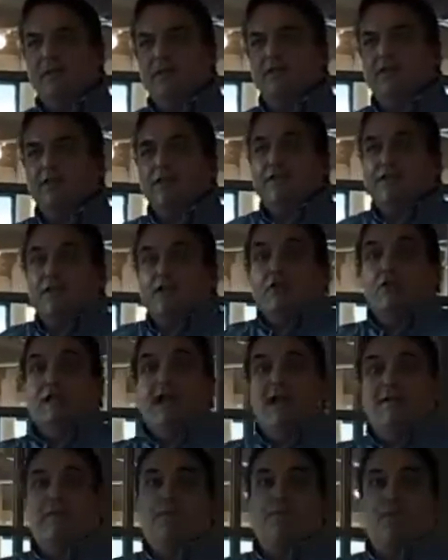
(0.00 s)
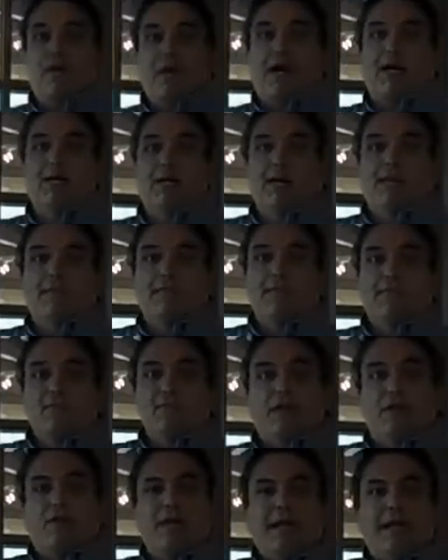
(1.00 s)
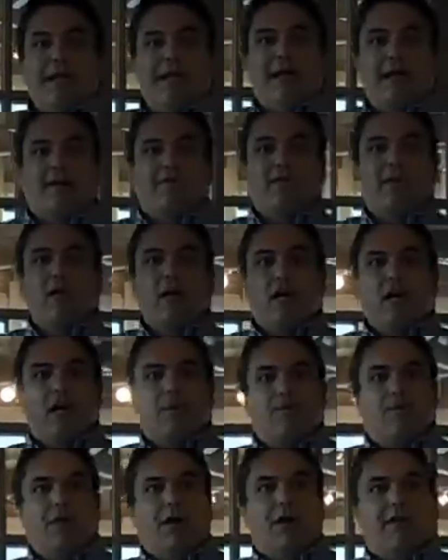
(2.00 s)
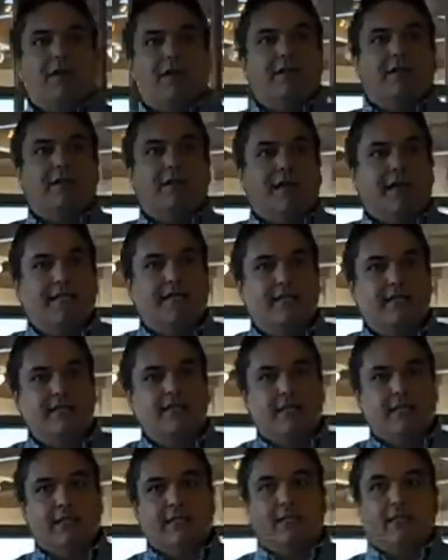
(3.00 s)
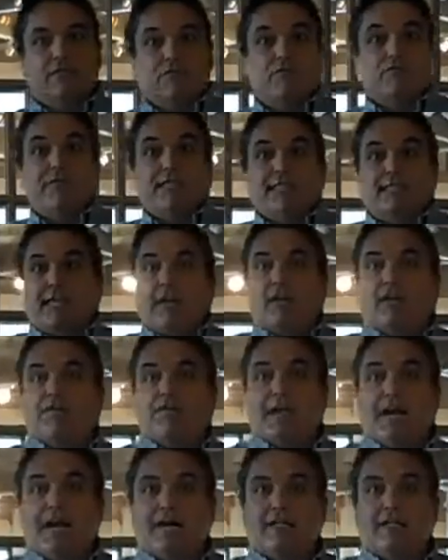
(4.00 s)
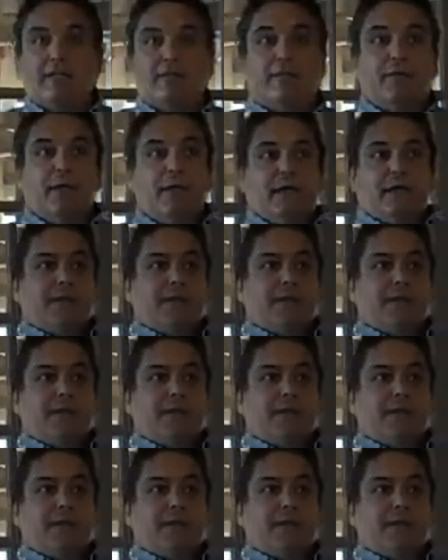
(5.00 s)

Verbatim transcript: You know, if you don't have a product, if you don't have a product that is a retail value